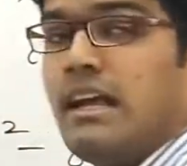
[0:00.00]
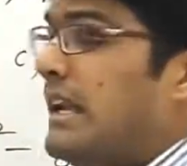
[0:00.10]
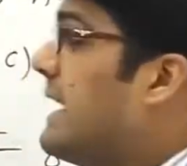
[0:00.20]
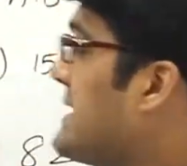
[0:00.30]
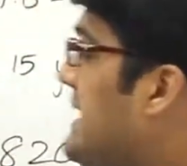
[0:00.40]

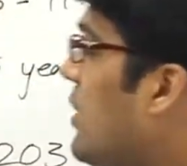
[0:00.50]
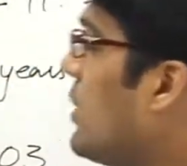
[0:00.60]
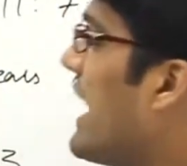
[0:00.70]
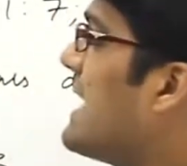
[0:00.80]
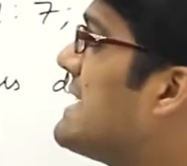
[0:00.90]
Let us now
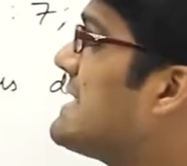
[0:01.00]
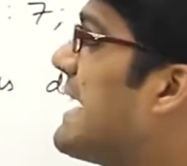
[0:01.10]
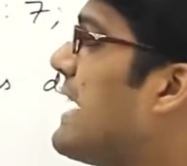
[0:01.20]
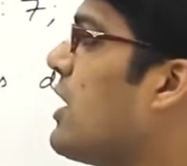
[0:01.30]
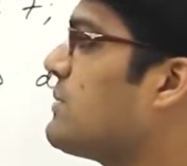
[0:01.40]
look at
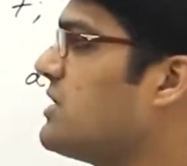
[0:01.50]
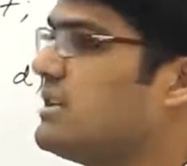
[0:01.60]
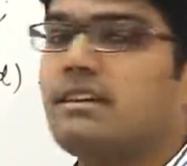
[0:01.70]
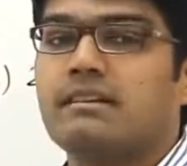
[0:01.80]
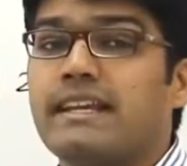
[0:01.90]
second option
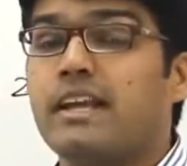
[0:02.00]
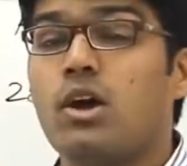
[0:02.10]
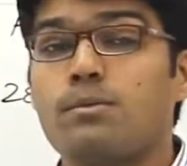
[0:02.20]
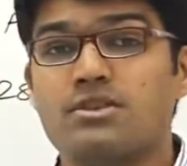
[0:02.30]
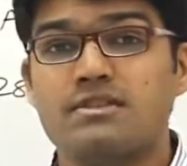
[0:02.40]
here. Second
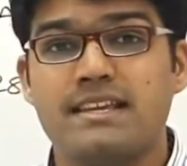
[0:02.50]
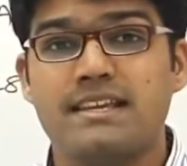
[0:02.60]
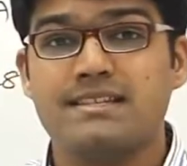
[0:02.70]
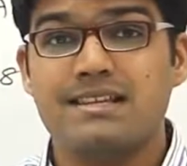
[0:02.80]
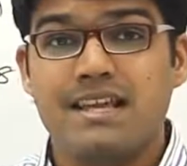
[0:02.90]
option
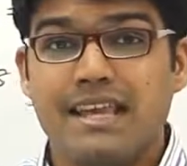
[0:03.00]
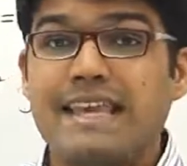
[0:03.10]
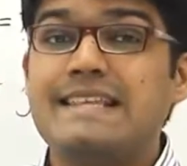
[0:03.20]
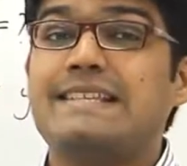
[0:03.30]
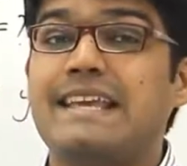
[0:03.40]
says
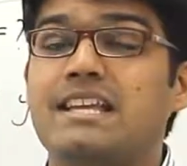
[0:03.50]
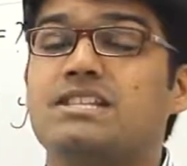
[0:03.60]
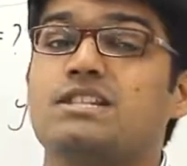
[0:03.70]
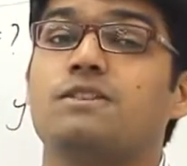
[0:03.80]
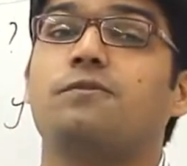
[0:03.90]
A's
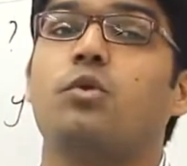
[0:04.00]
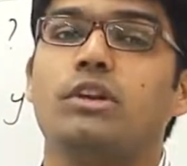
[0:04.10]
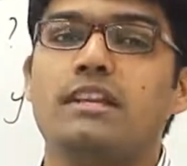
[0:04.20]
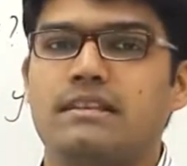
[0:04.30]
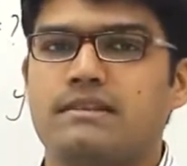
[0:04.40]
age is
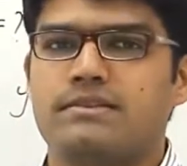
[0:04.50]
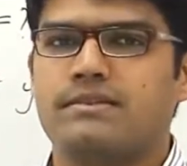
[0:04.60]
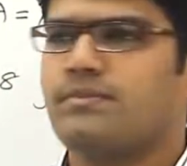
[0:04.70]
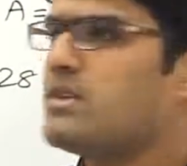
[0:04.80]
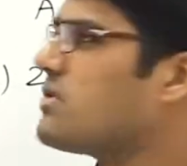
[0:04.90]
14 years.
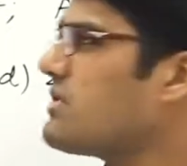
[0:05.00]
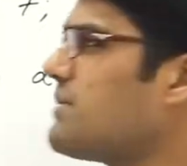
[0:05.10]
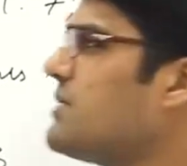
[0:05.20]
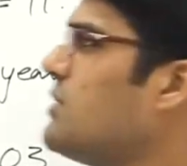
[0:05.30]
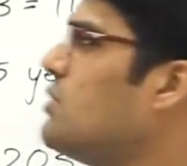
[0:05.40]
So
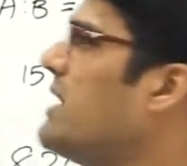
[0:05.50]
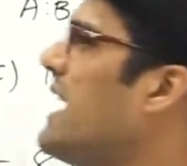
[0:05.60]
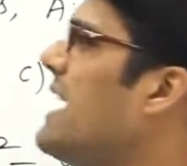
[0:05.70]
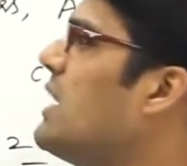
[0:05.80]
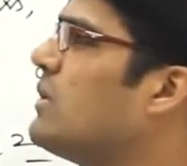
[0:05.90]
substitute
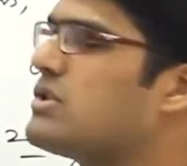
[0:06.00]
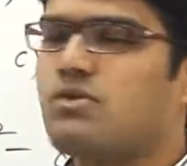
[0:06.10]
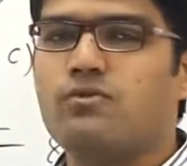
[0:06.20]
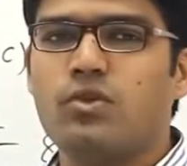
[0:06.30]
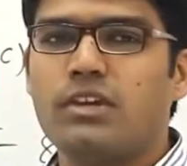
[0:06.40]
A equals
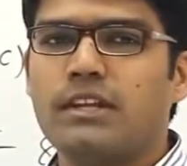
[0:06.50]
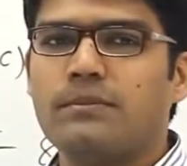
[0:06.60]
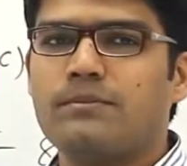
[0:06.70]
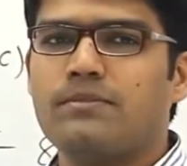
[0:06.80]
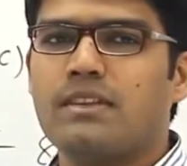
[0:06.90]
to 14.
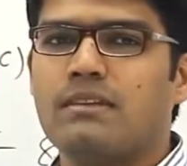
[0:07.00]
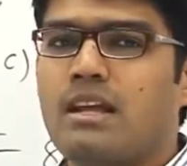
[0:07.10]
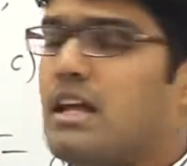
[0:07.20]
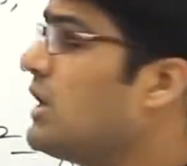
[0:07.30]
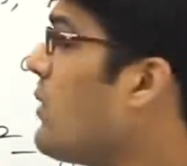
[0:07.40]

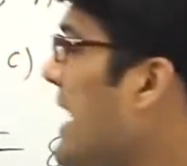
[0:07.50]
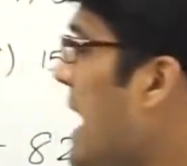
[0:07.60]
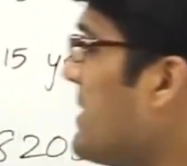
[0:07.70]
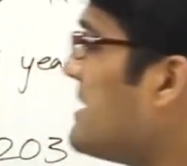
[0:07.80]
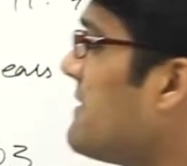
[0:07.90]
Now what
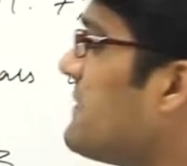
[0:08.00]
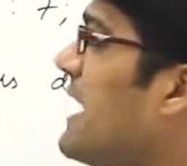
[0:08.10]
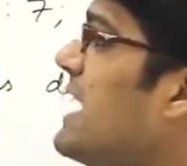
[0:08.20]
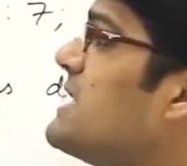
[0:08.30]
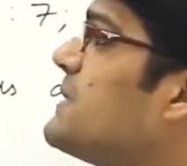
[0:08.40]
happens if
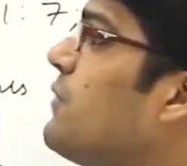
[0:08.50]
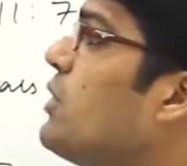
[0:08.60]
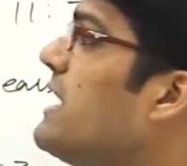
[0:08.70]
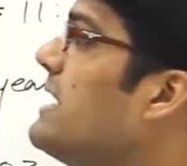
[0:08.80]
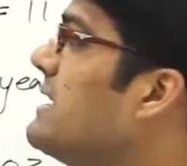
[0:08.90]
A is
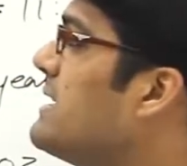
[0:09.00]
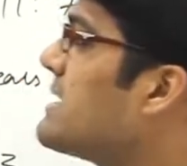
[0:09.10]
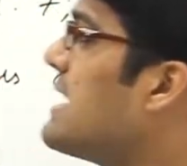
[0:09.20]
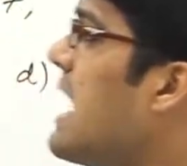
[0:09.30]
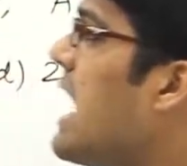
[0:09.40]
14
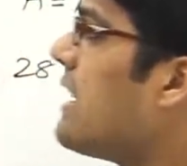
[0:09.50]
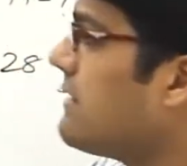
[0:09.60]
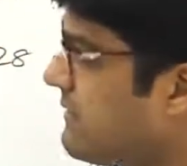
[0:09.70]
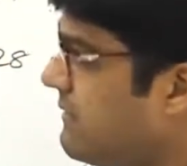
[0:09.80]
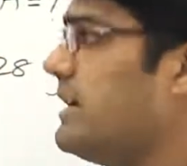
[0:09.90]
years?
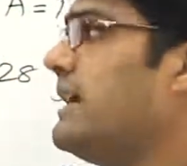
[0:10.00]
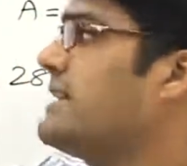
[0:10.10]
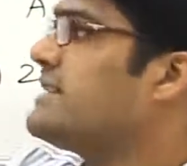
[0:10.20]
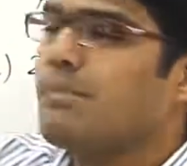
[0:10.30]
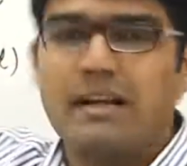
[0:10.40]
It
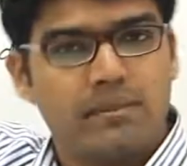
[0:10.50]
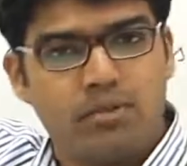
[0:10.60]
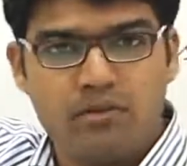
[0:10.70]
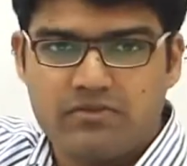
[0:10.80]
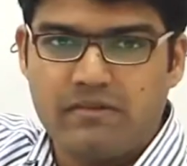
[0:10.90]
is a
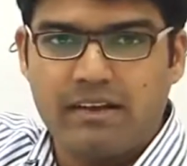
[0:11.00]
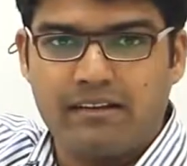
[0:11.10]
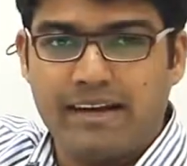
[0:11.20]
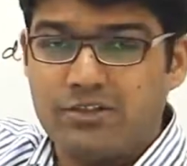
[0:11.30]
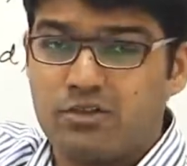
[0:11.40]
multiple of 7,
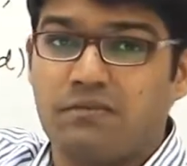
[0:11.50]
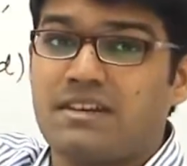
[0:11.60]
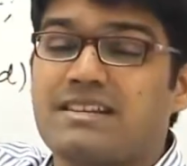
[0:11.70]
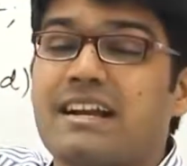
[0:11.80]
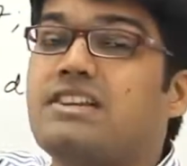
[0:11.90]
right? So the
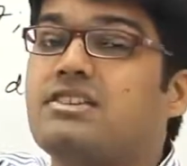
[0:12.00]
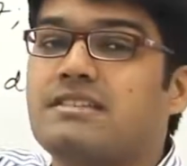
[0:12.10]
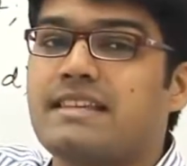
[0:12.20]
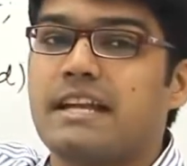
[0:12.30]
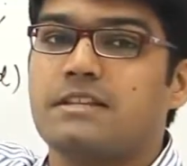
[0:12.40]
first condition
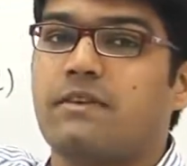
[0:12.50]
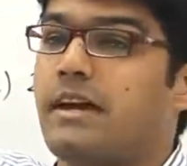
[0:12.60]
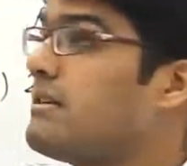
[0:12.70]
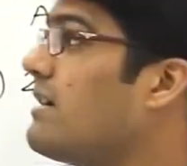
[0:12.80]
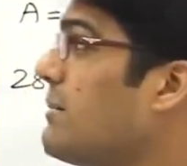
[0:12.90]
is satisfied.